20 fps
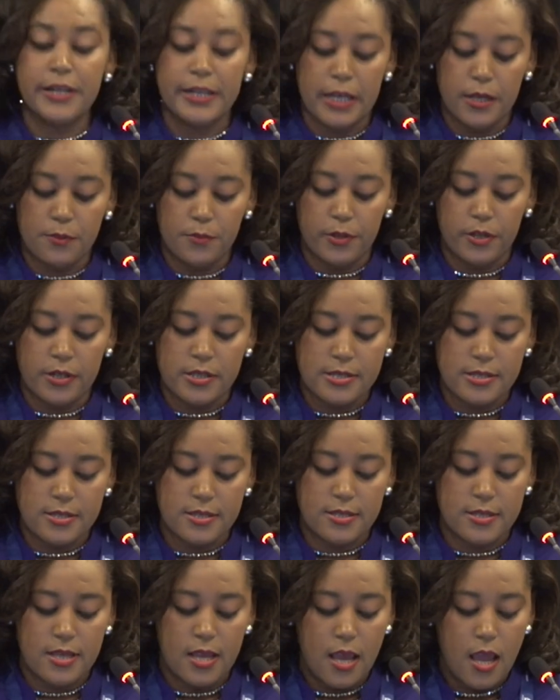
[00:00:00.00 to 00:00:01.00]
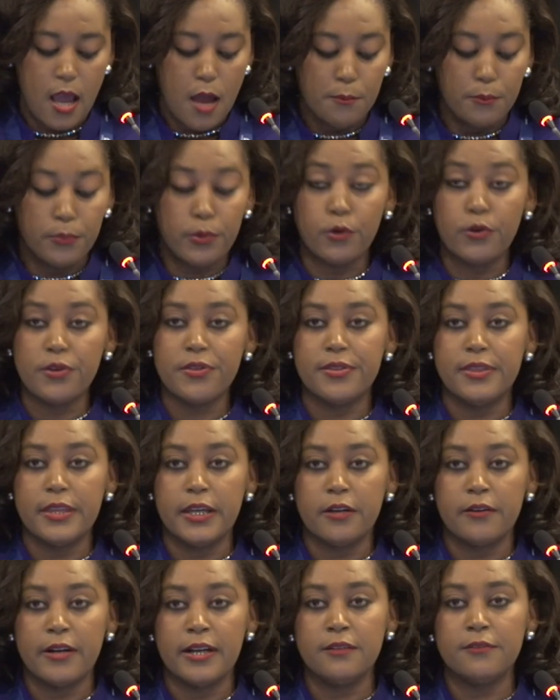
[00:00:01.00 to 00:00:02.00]
neighbors, both
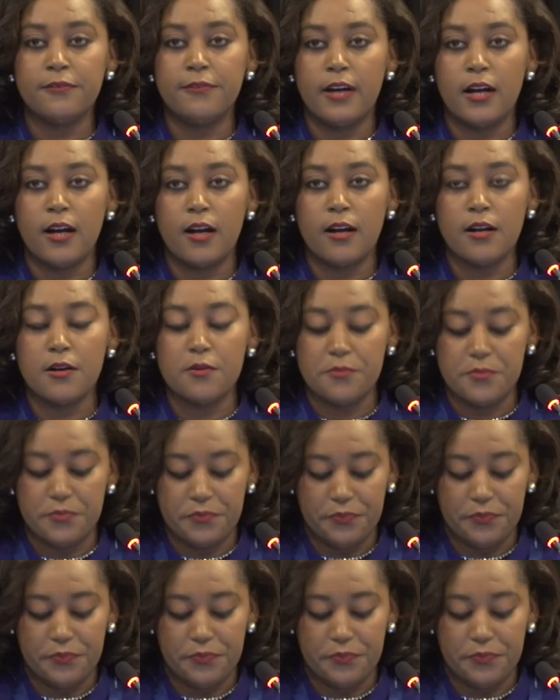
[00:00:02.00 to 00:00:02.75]
near and far.